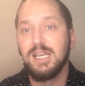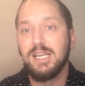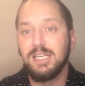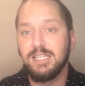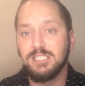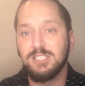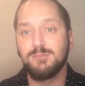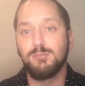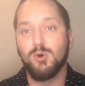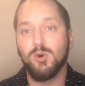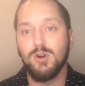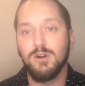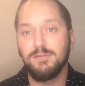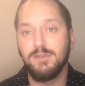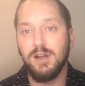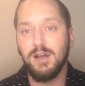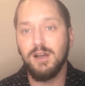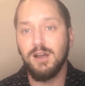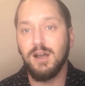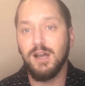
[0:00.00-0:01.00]
It's more of
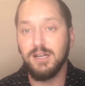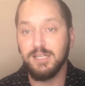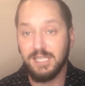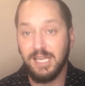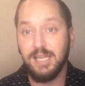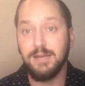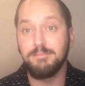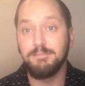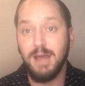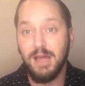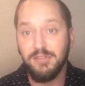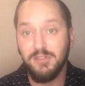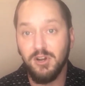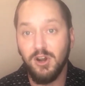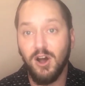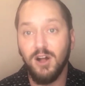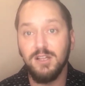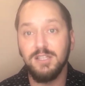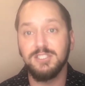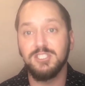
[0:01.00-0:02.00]
again,
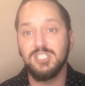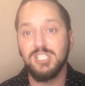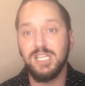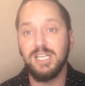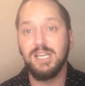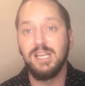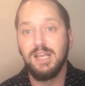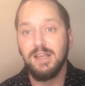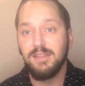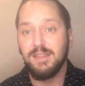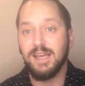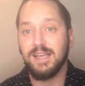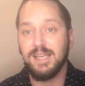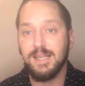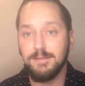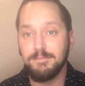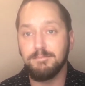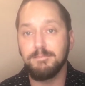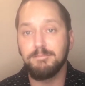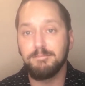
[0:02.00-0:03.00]
methodology that
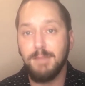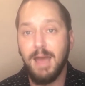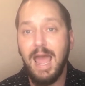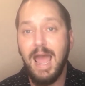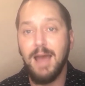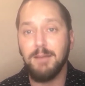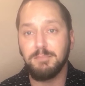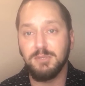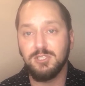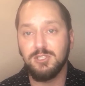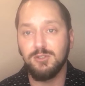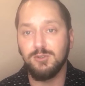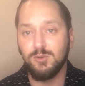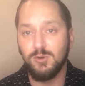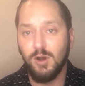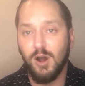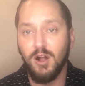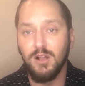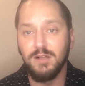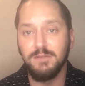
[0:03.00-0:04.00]
can map
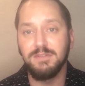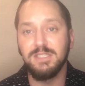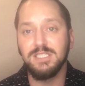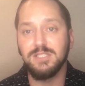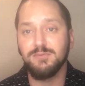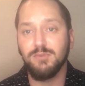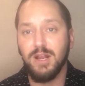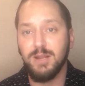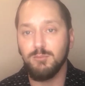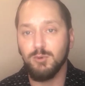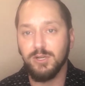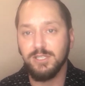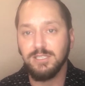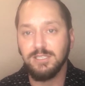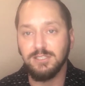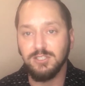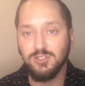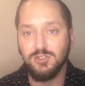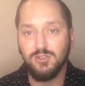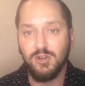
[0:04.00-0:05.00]
to all of these frameworks
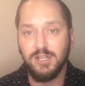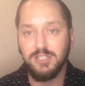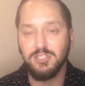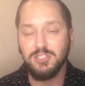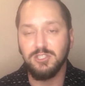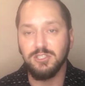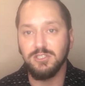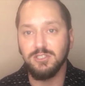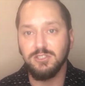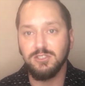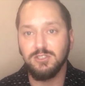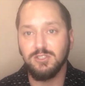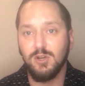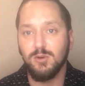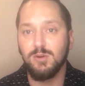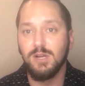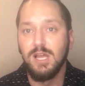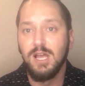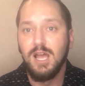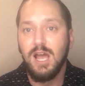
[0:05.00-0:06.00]
and structures.
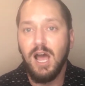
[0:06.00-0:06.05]
So,